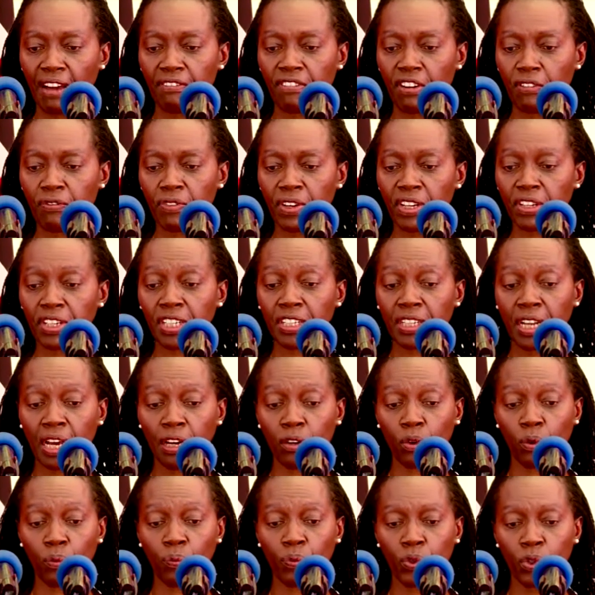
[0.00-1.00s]
a very narrow
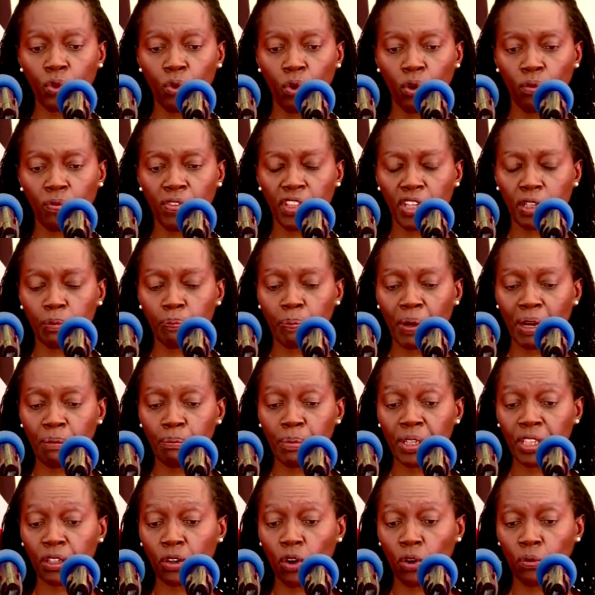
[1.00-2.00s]
view of the
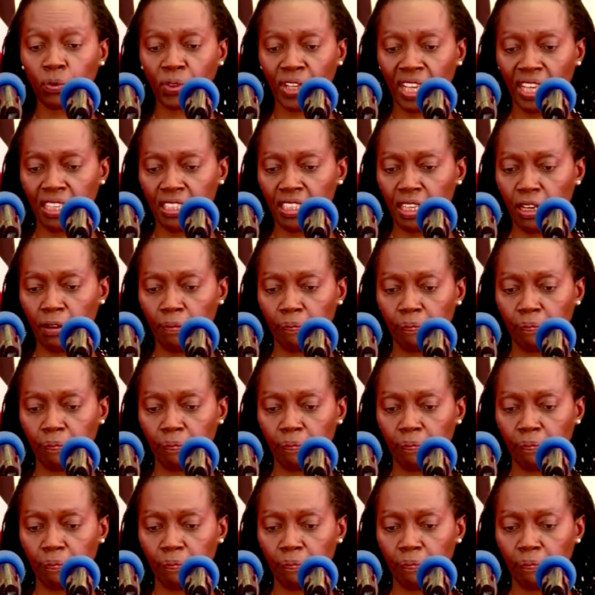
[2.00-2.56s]
Republic of Kenya.